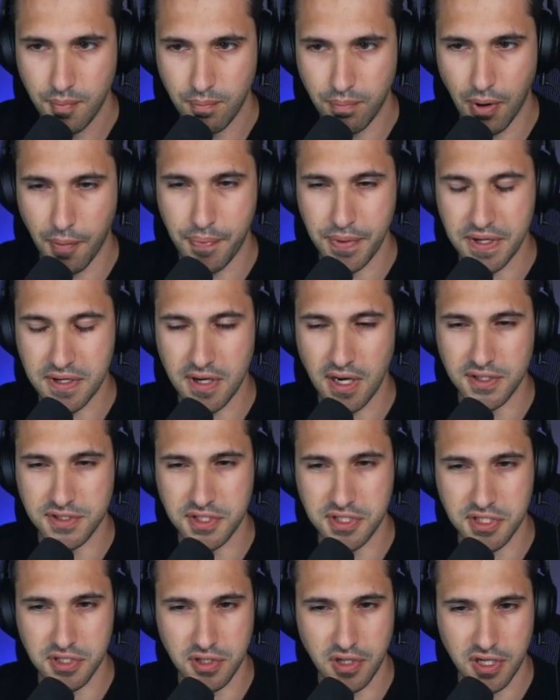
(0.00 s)
but because
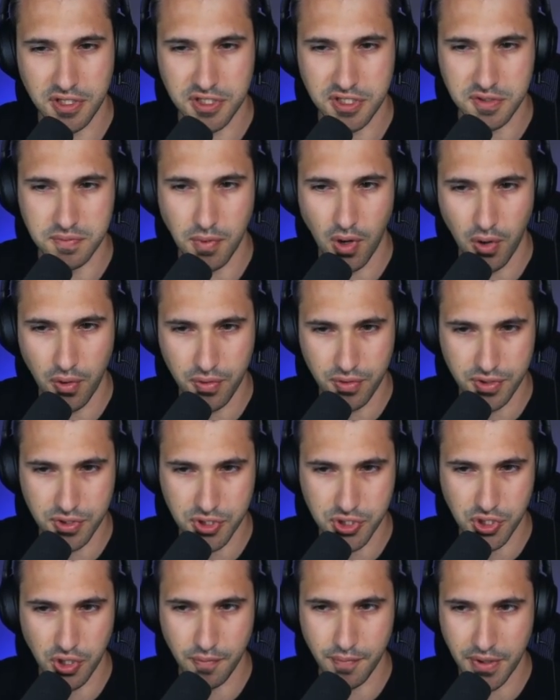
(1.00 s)
it's a lot smaller than
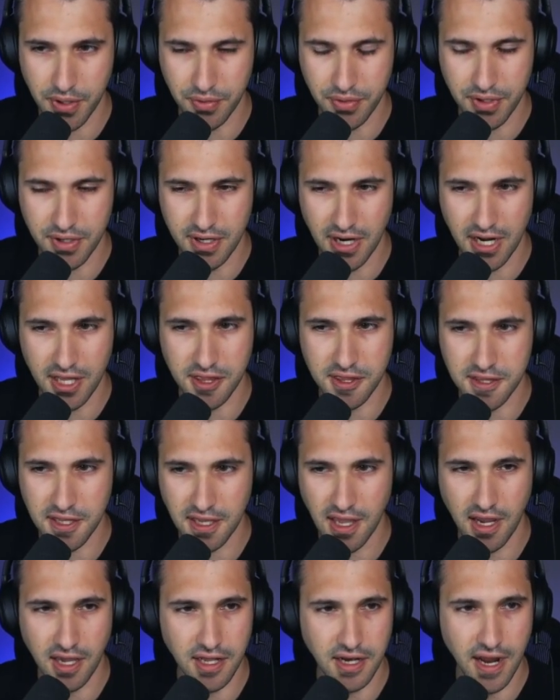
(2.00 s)
Charmeleon, I think
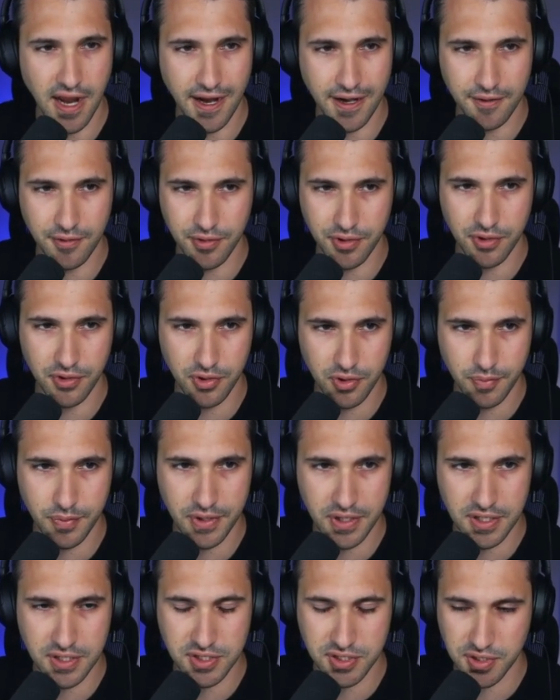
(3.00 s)
I can handle it a little bit
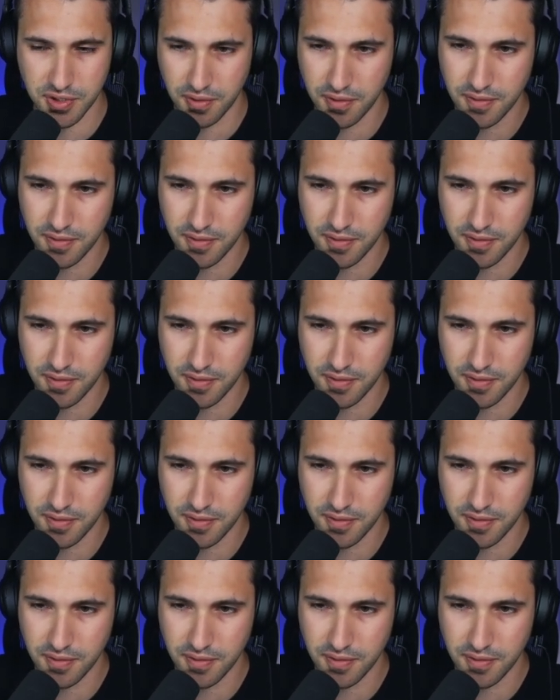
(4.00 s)
easier.